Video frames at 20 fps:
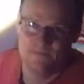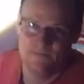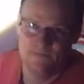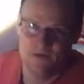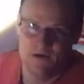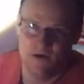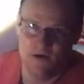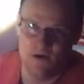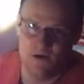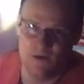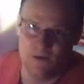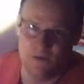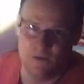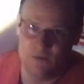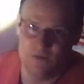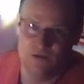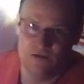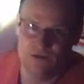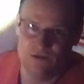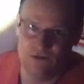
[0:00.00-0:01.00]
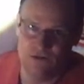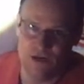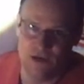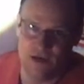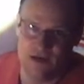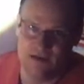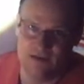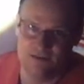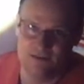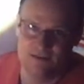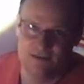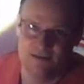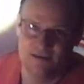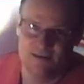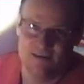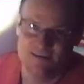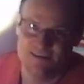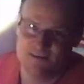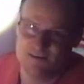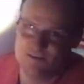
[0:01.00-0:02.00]
Oh, yes.
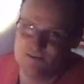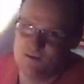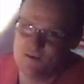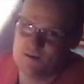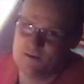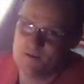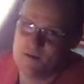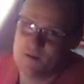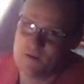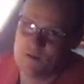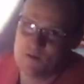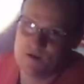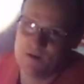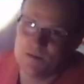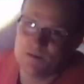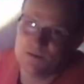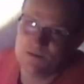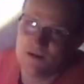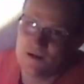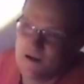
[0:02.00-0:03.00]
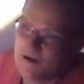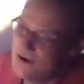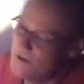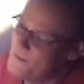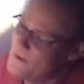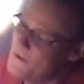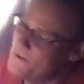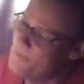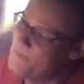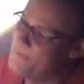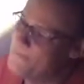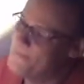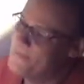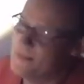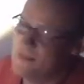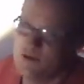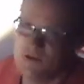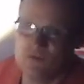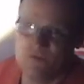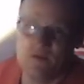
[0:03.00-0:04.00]
So you remember what I was talking about?
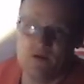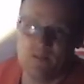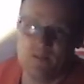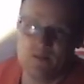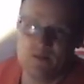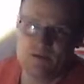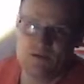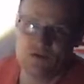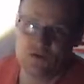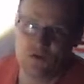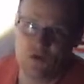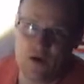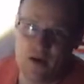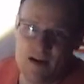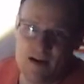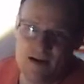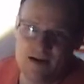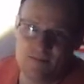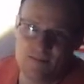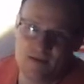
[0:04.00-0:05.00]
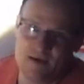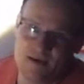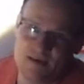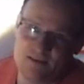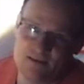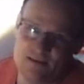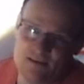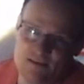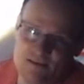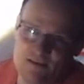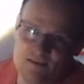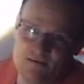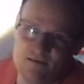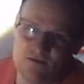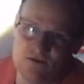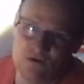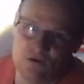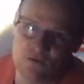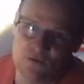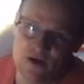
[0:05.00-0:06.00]
This puppet is great because he's
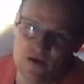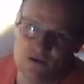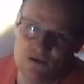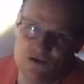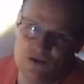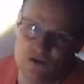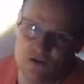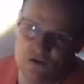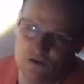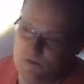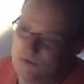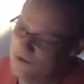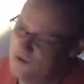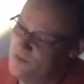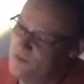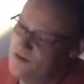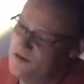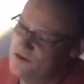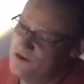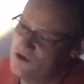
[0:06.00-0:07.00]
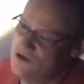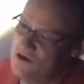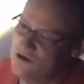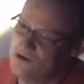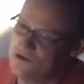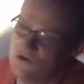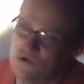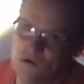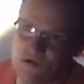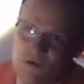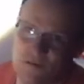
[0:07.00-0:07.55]
directional, which means you can turn him